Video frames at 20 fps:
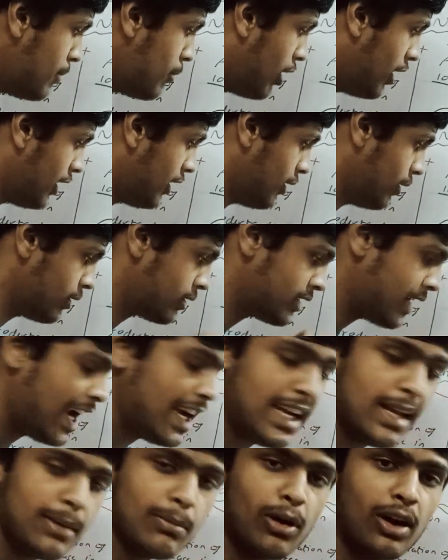molecules.
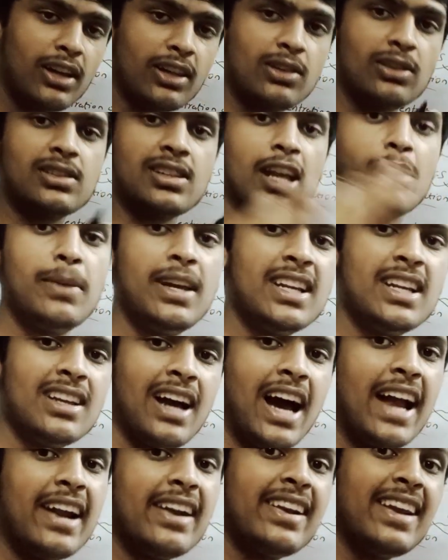80 molecules are
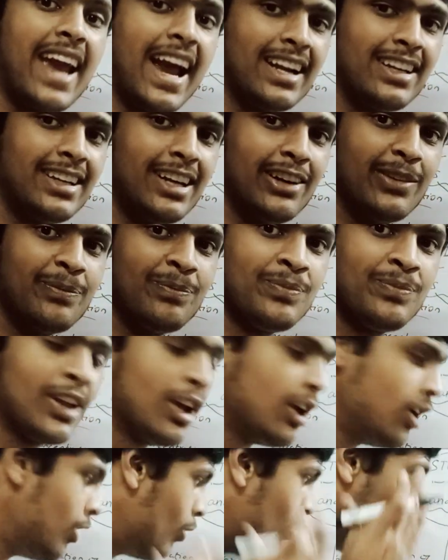being unreacted.
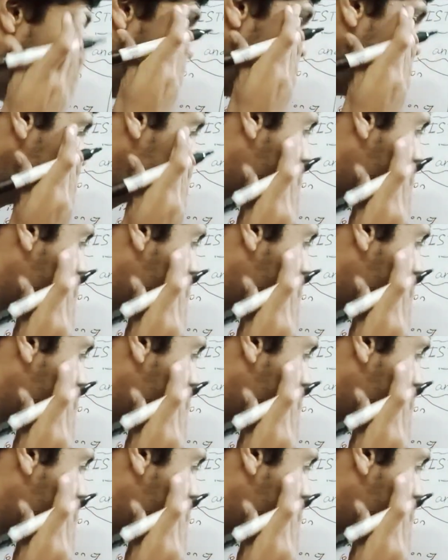What is